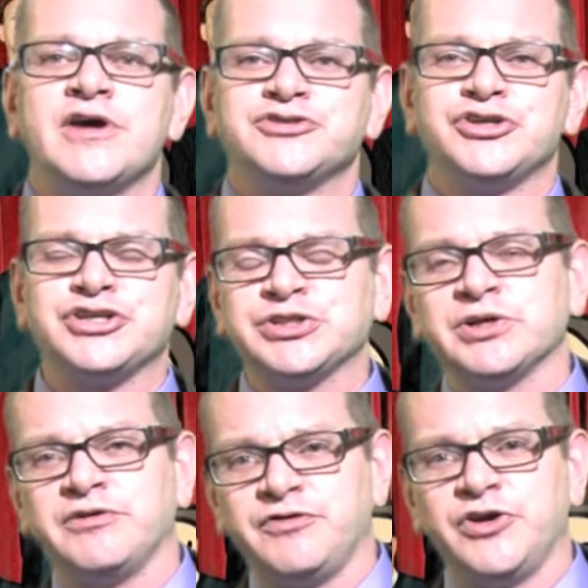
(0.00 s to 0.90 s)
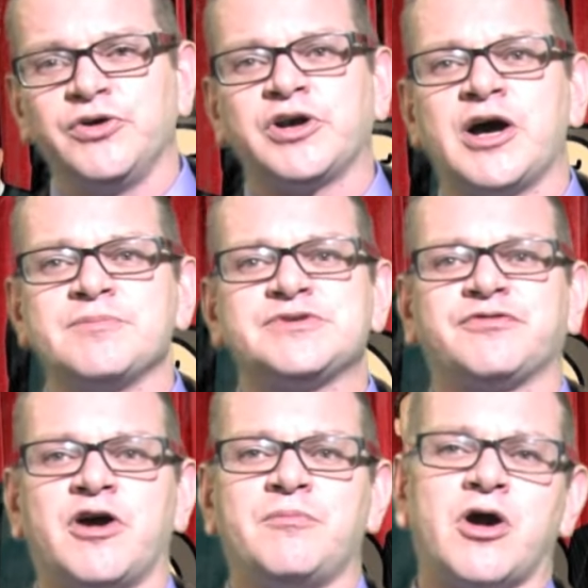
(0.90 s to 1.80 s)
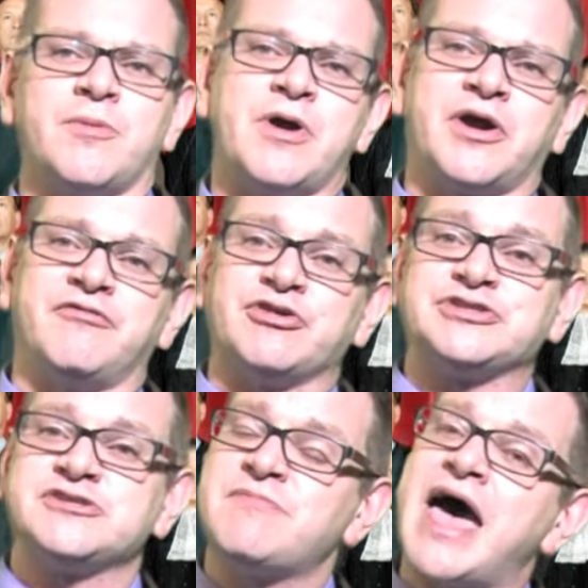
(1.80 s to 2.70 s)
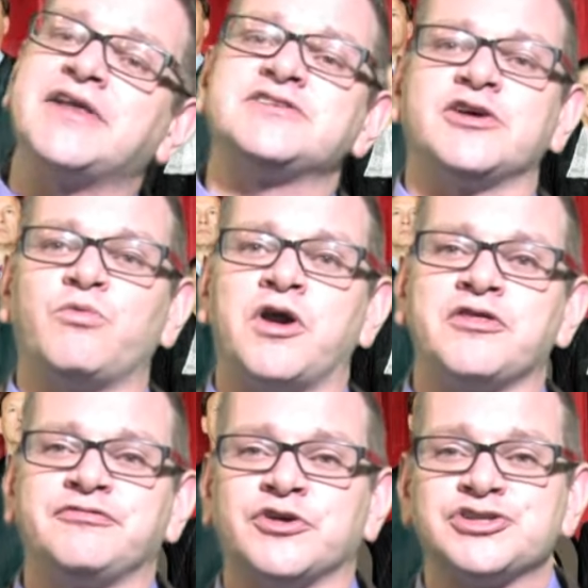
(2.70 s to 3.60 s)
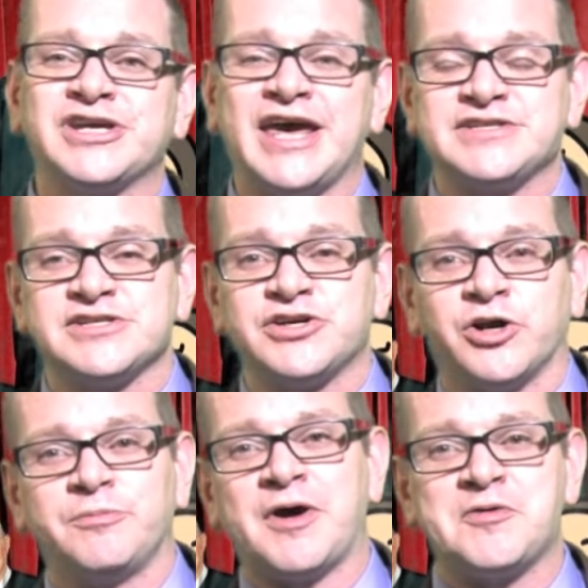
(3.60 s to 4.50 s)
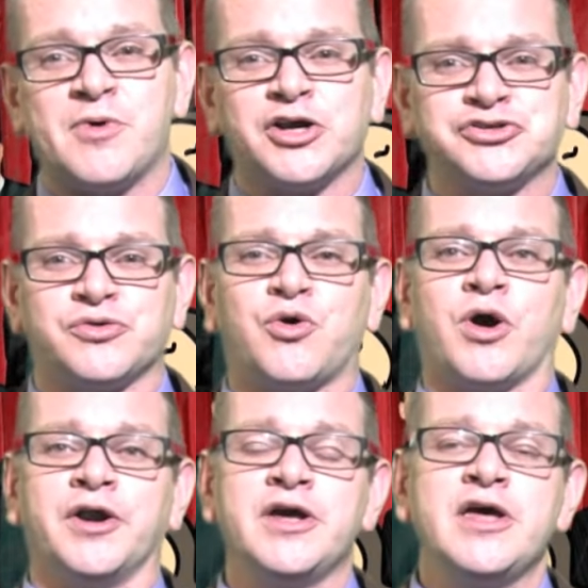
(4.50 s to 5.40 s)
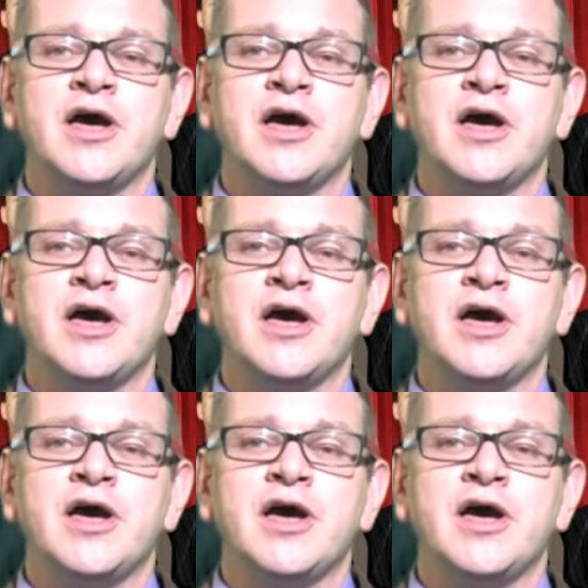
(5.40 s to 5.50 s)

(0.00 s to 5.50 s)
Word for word: Judicial review comes from Marbury versus Madison, one of the first cases heard by the Marshall Court.